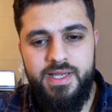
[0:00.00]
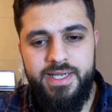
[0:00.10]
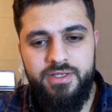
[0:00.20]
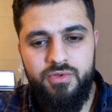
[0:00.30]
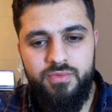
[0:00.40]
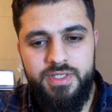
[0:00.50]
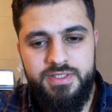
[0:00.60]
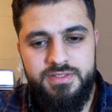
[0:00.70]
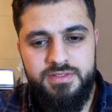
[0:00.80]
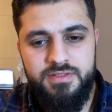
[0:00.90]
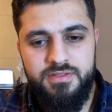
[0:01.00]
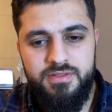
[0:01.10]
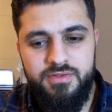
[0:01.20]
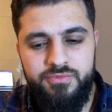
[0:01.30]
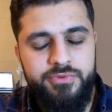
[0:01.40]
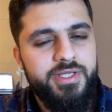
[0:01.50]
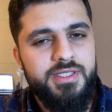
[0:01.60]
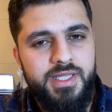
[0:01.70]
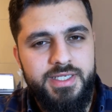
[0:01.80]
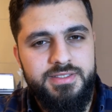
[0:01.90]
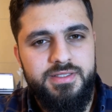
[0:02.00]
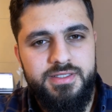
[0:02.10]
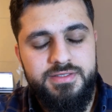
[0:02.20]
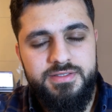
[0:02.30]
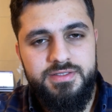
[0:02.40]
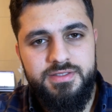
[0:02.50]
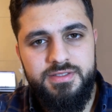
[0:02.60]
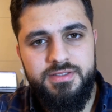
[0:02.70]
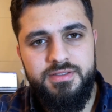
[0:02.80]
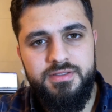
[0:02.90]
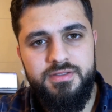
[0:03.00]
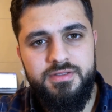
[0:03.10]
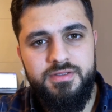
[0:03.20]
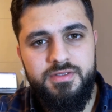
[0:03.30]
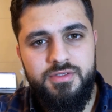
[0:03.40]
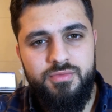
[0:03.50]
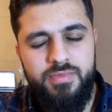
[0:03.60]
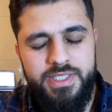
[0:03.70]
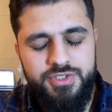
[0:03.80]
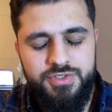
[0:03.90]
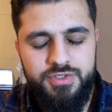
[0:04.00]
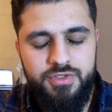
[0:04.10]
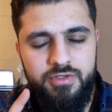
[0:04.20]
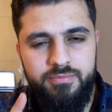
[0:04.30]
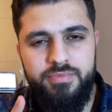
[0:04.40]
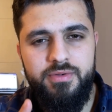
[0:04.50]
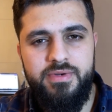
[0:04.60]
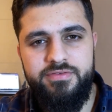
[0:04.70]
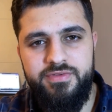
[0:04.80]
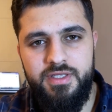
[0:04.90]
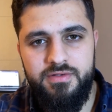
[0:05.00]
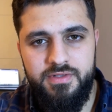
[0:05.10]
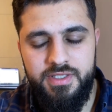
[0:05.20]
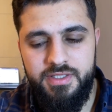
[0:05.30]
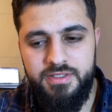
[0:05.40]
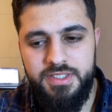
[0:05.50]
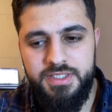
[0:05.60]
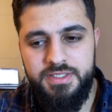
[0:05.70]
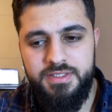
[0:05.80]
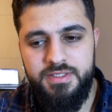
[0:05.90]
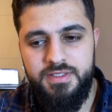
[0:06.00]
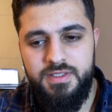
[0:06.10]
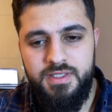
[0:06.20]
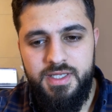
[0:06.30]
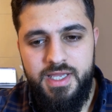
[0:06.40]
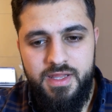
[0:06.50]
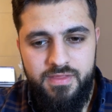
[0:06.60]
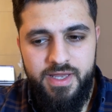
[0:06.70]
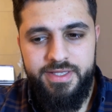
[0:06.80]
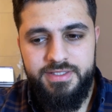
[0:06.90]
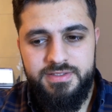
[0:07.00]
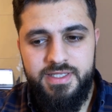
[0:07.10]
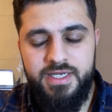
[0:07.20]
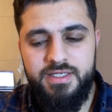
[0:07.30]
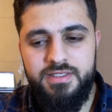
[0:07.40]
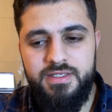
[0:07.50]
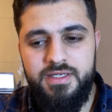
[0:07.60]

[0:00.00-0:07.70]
I always realized this, but I just couldn't put my finger on it. And that is that